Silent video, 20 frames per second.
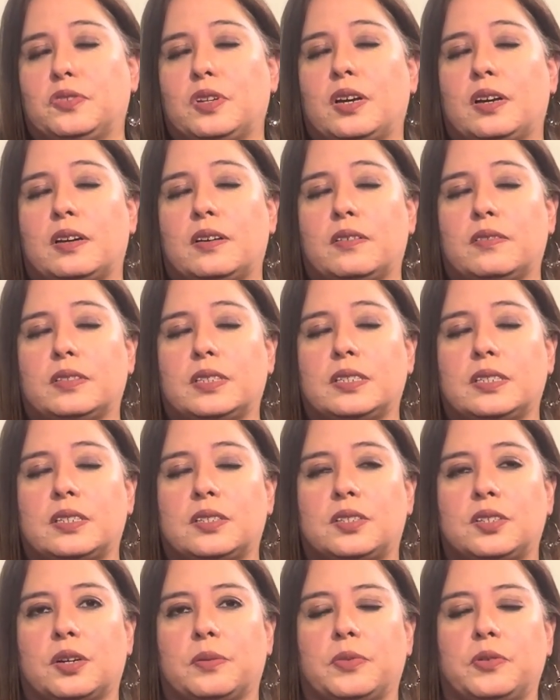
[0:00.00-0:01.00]
uh, to
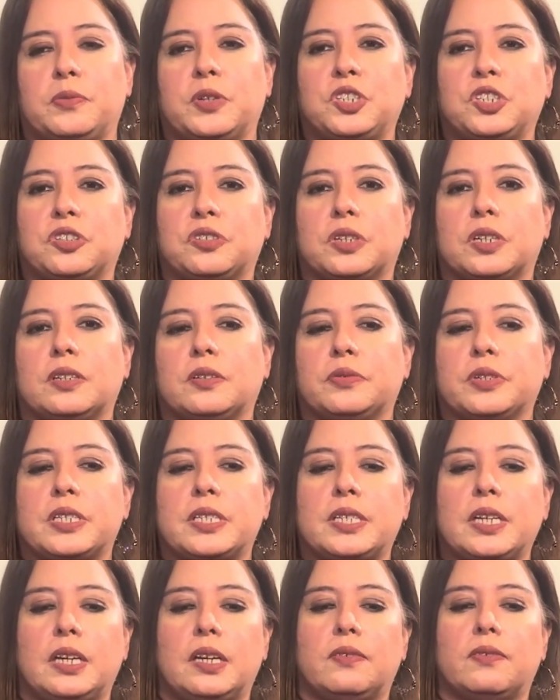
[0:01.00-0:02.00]
determine what you're going to
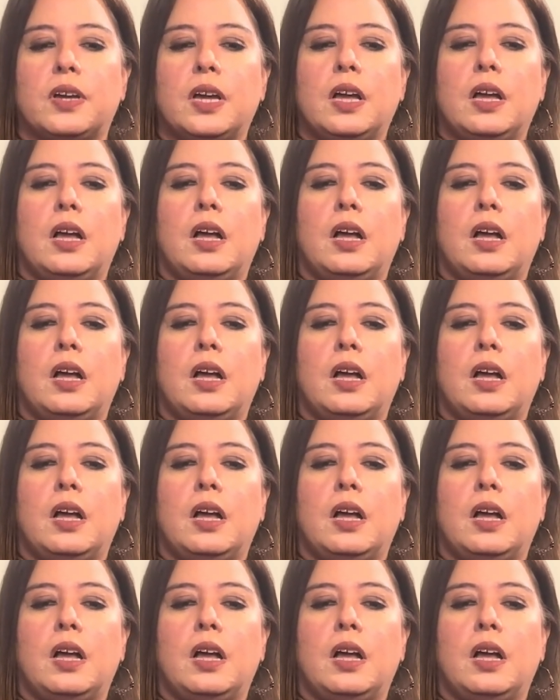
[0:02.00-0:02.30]
receive.